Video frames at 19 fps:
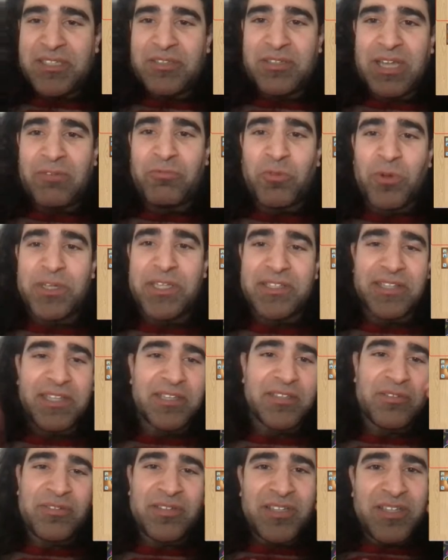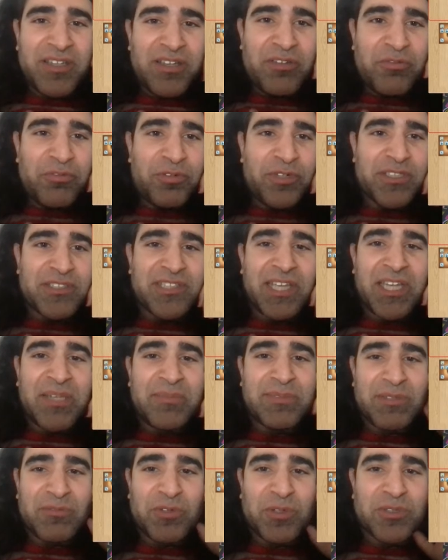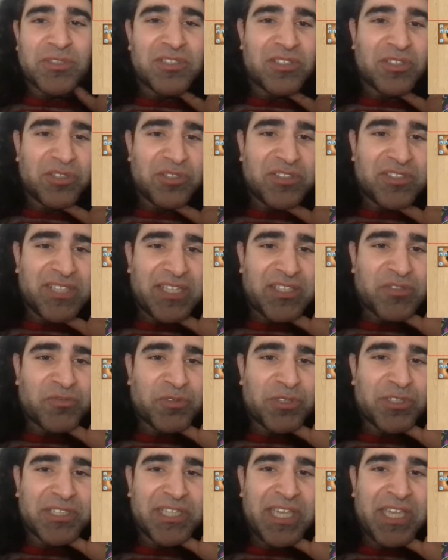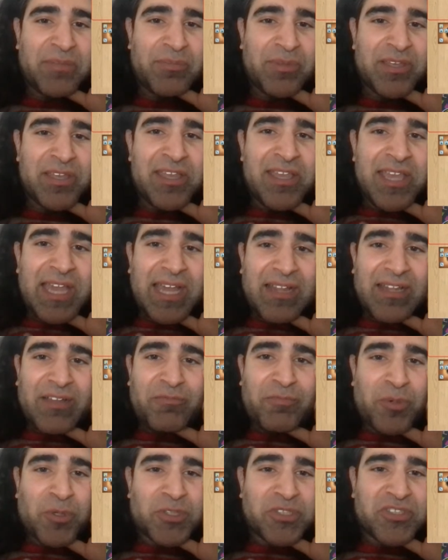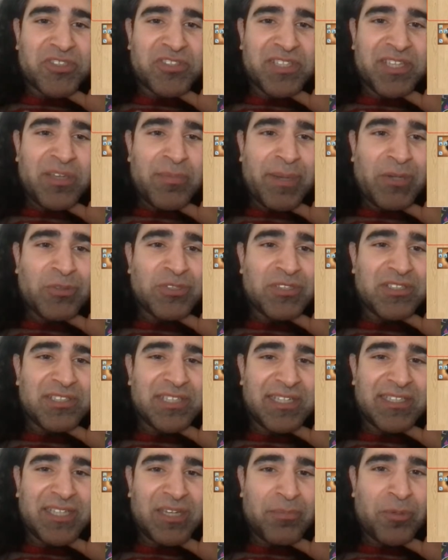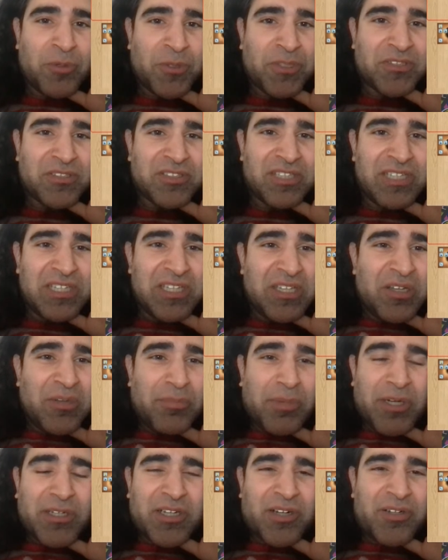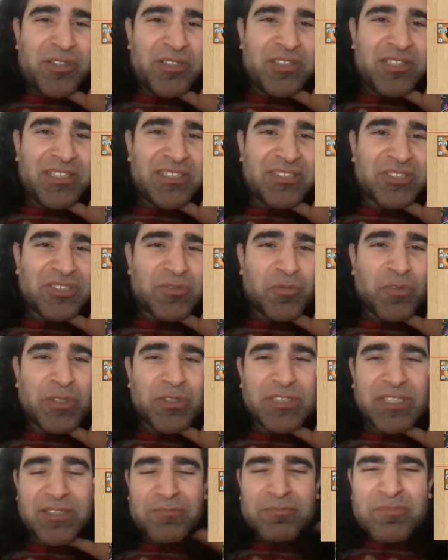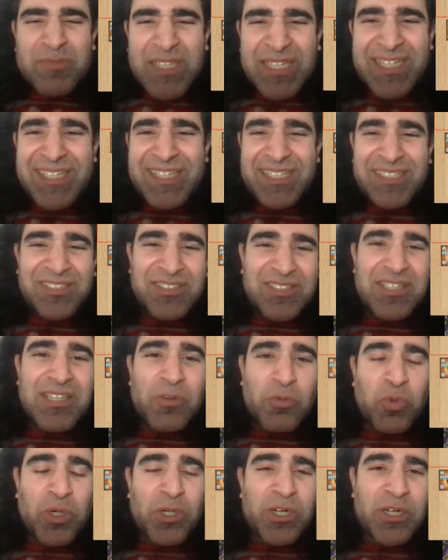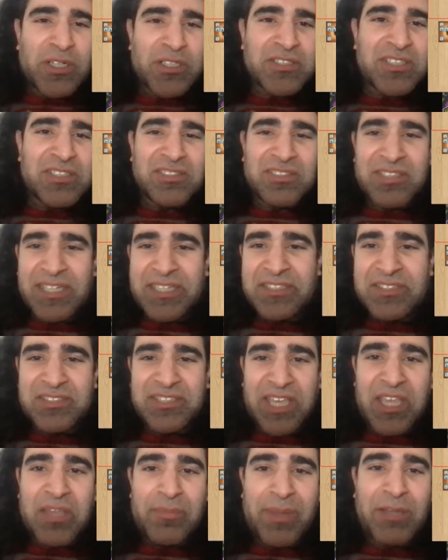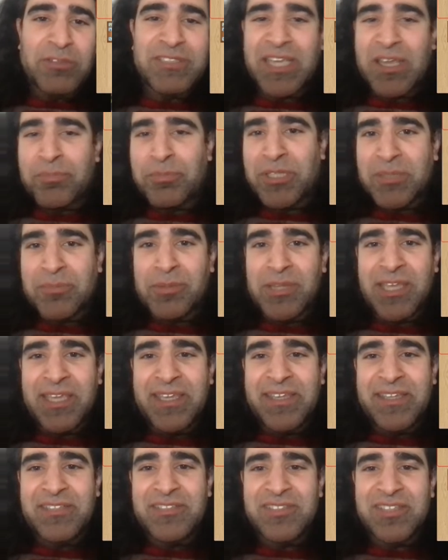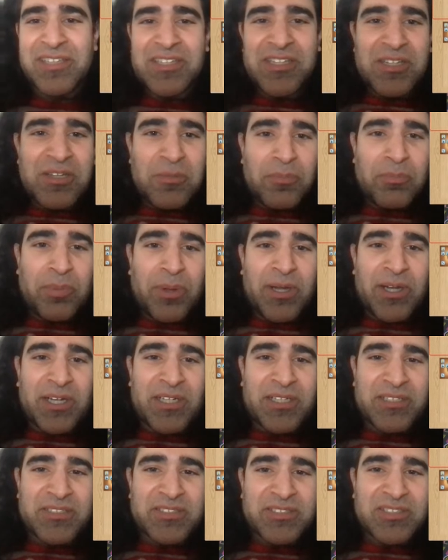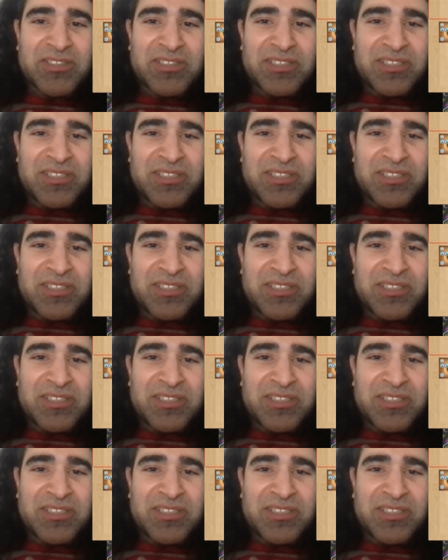I've won it like 3 times. I've gotten a good sense for the game. I'll have more to say about it at that point. But currently, it just feels like, yeah, it works. It's a nice game. I would happily play it, but